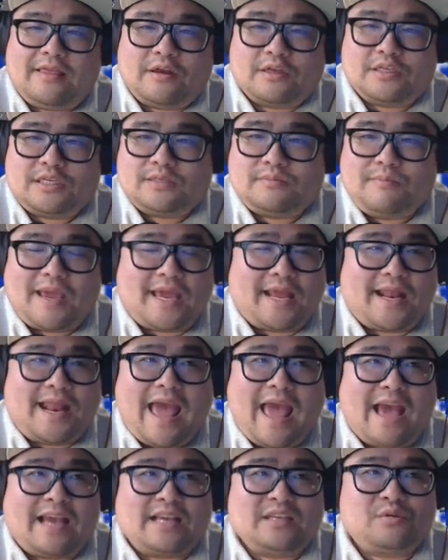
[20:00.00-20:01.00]
just make an
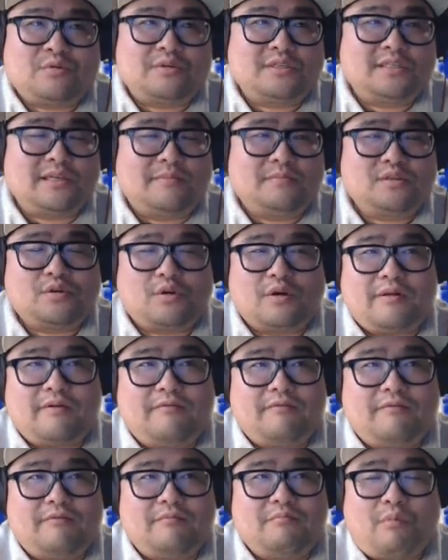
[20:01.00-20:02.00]
X or some sort
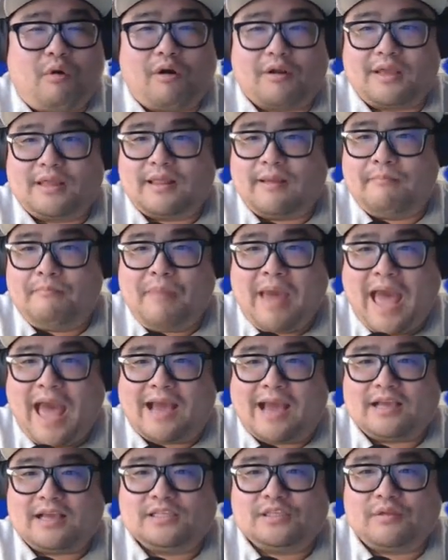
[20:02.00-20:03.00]
of mark in the
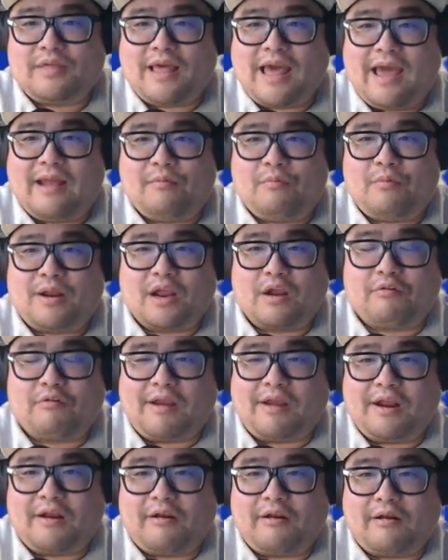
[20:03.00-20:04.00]
back so that when a
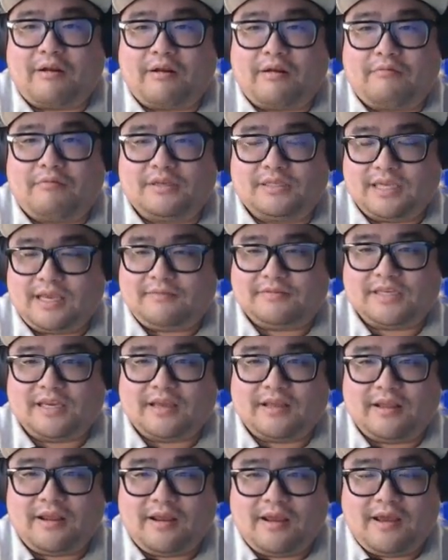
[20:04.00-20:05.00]
grader receives
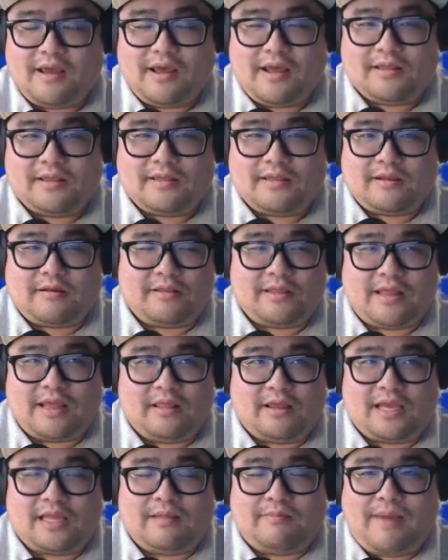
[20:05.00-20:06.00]
it, they
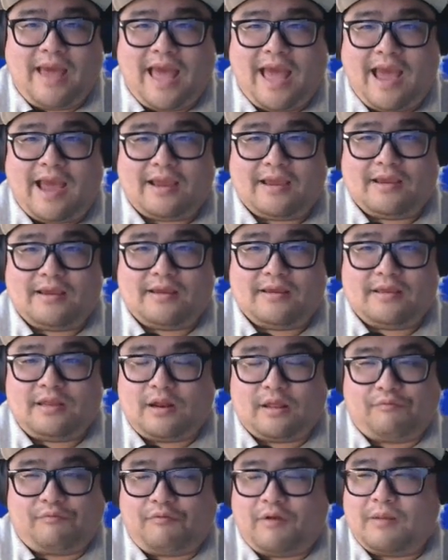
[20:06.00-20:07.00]
look at the back.
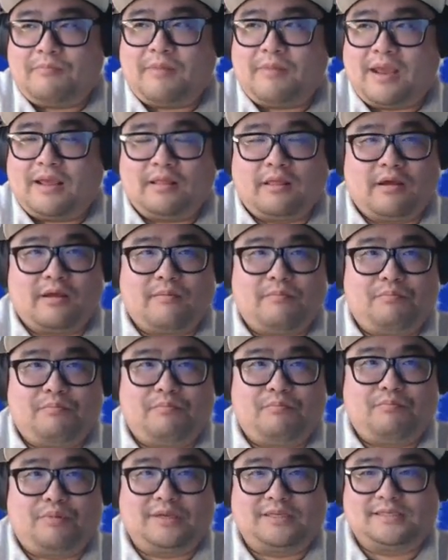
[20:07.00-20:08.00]
The front may look
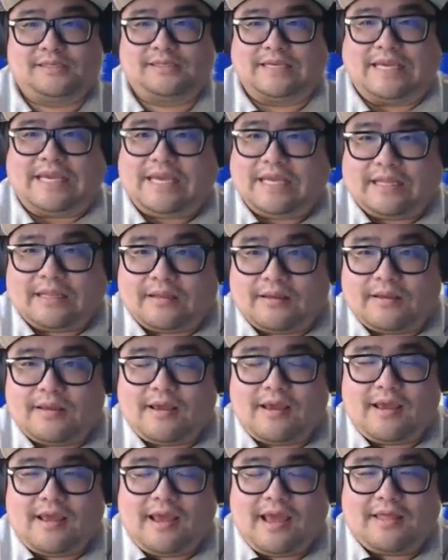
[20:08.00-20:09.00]
pristine, and
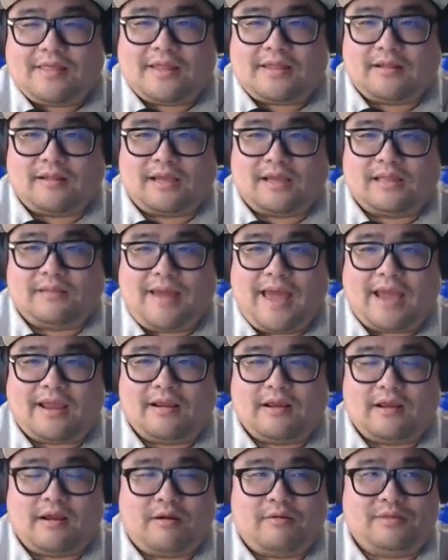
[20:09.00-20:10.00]
then they look at the back
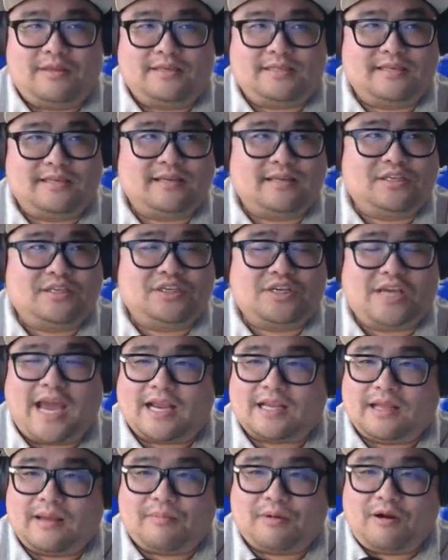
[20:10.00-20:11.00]
and go, "This is a
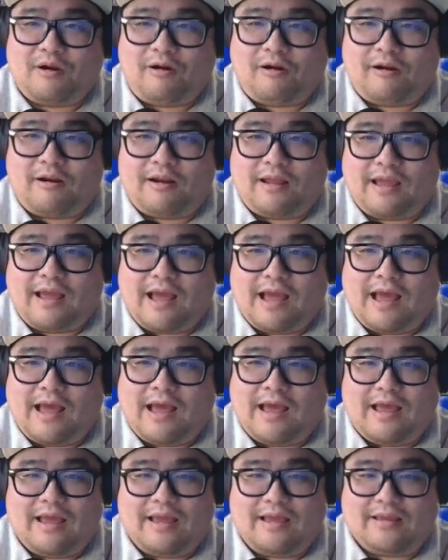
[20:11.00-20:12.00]
jacked up card.
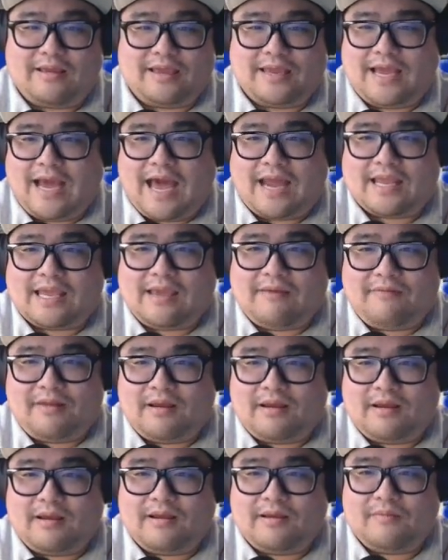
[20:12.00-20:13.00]
Got to give it
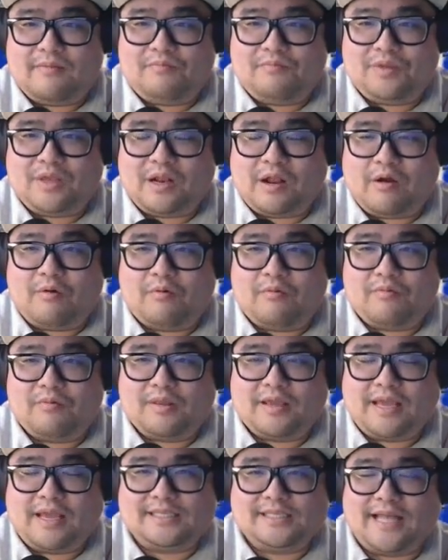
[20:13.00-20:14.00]

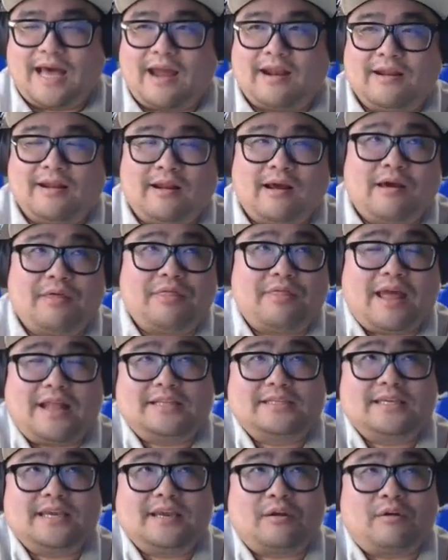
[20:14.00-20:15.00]
it's not an
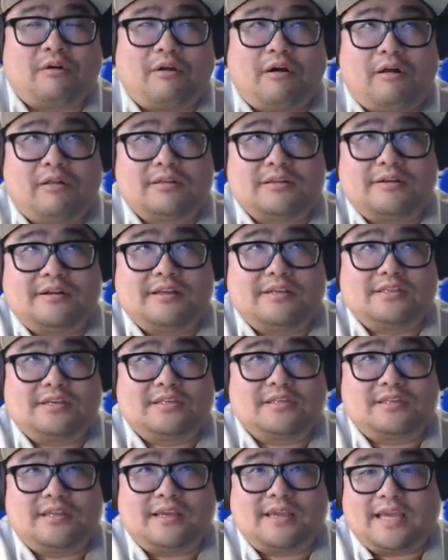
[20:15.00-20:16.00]
authentic or altered. It's
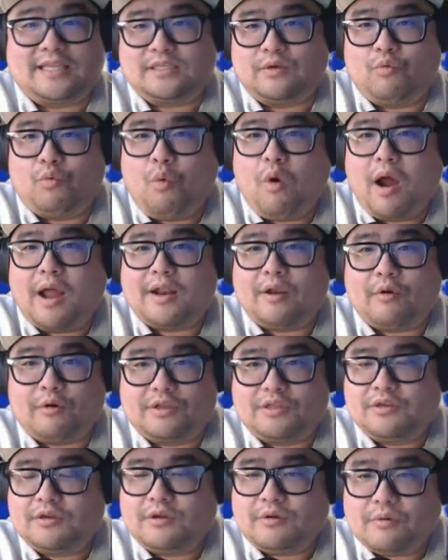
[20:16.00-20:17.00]
just it gets a 1 or
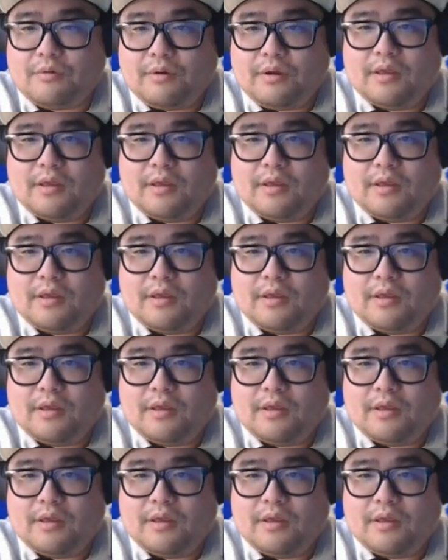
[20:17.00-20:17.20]
a 2."